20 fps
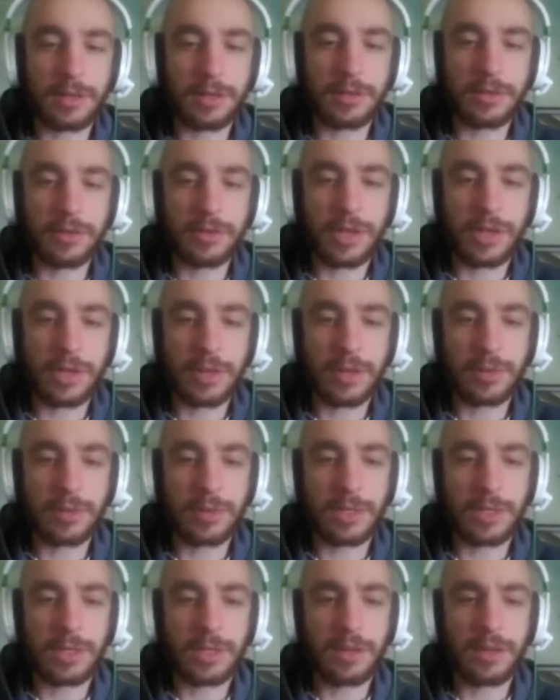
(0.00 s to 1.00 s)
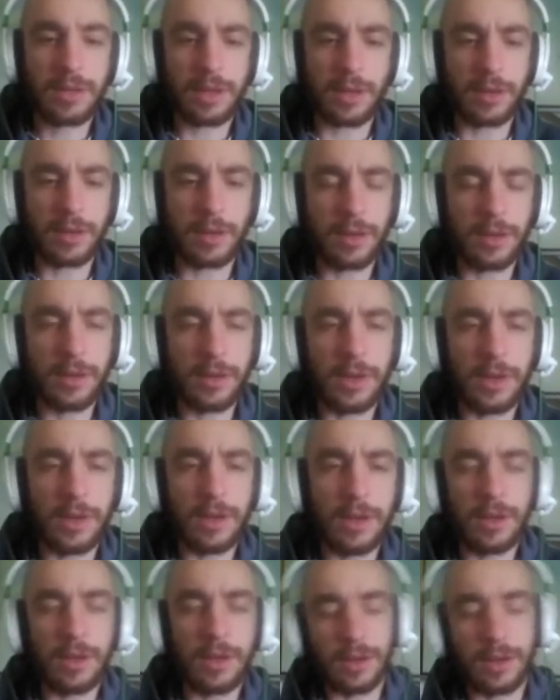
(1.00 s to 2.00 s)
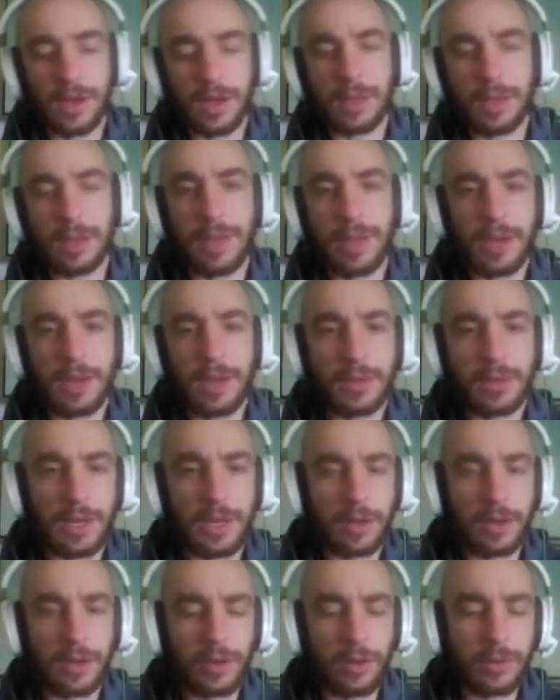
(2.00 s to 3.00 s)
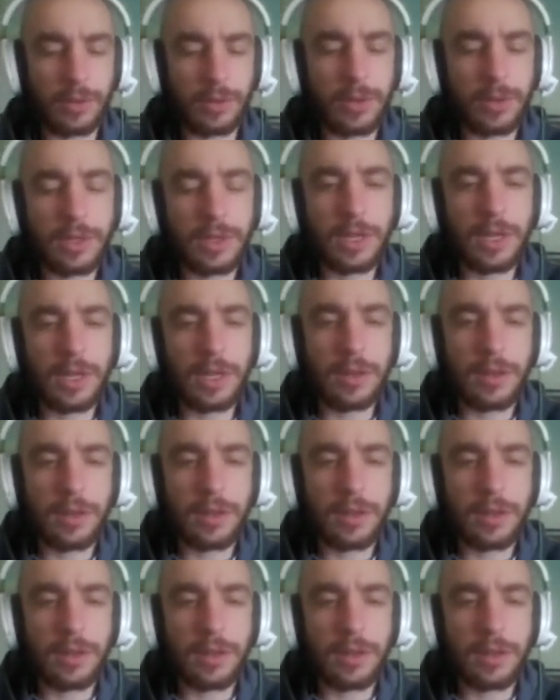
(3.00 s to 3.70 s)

try that rusty thing. Now the panel that I hoped could get the